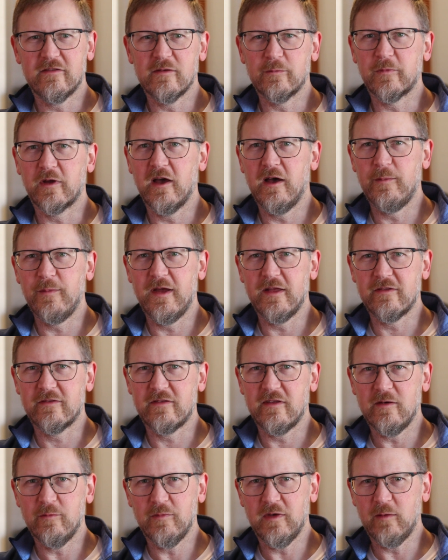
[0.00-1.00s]
some
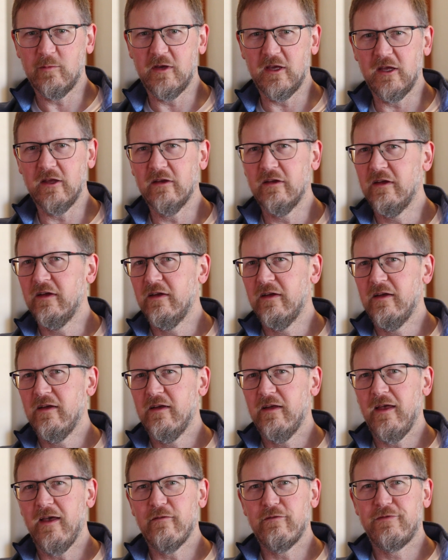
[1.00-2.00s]
comments that maybe
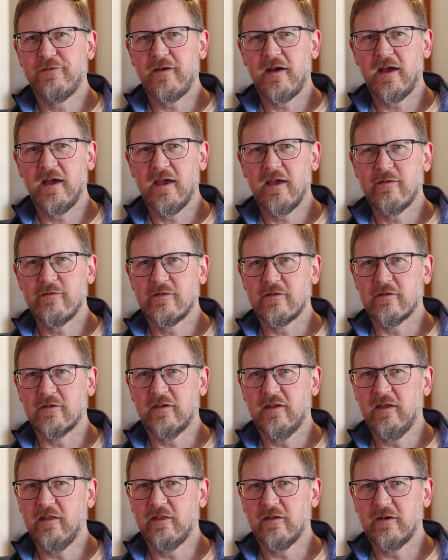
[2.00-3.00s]
F5s or
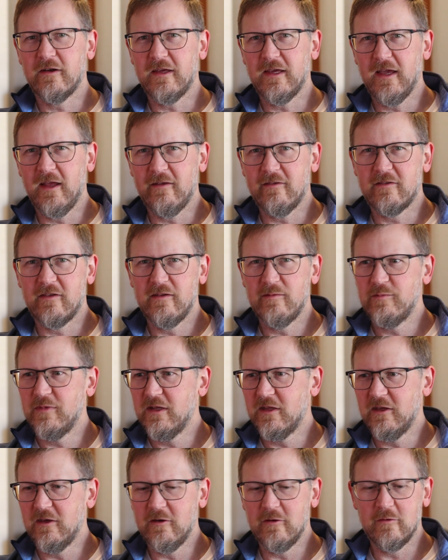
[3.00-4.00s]
T-38s had
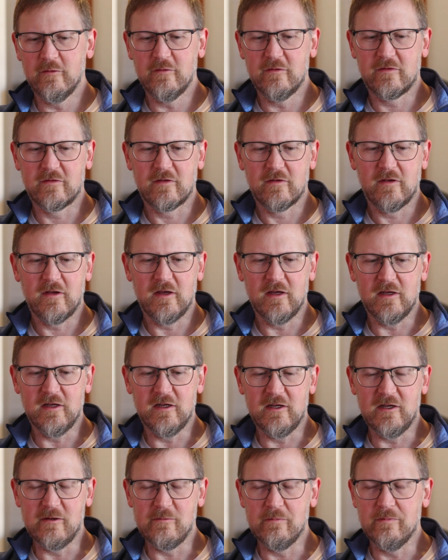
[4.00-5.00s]
been used.
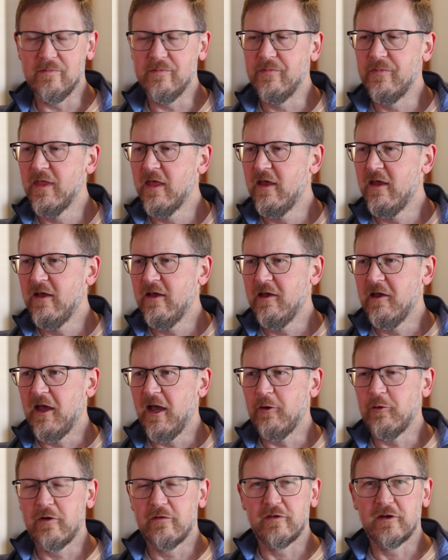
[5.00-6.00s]

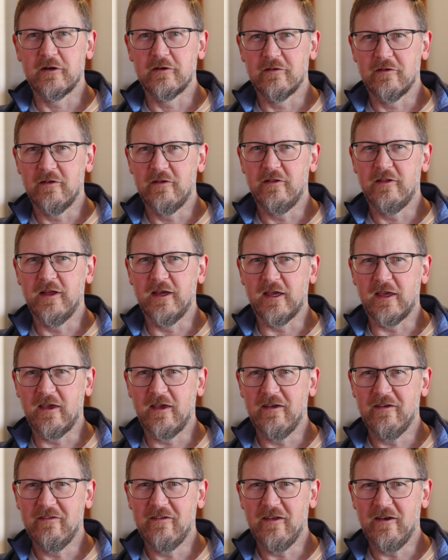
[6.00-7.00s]
However,
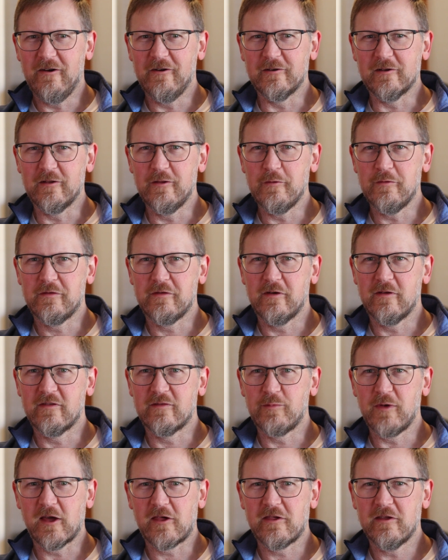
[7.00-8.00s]
on closer
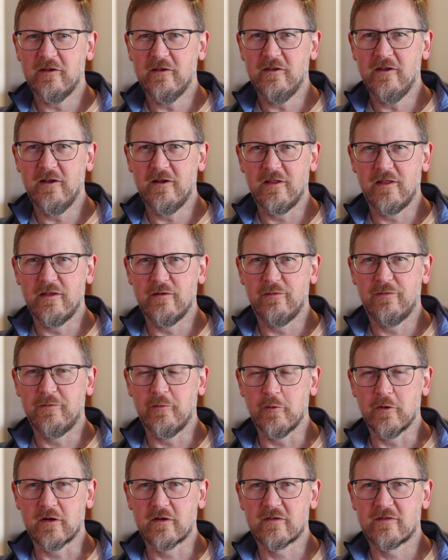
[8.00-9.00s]
inspection, none of the
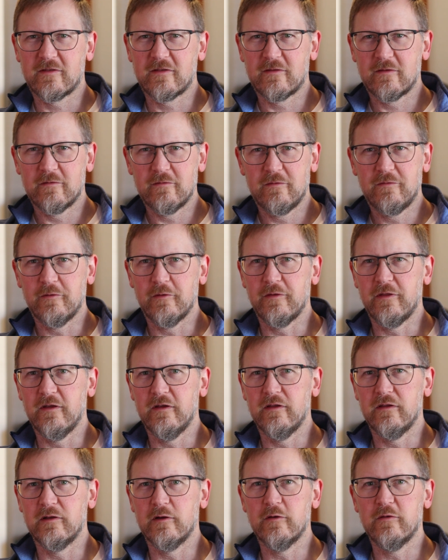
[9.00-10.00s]
forks for
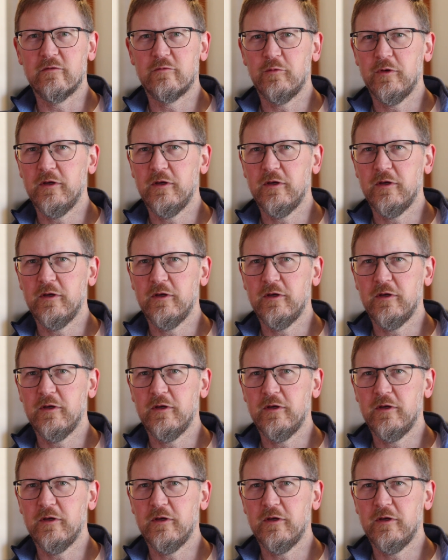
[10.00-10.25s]
the nose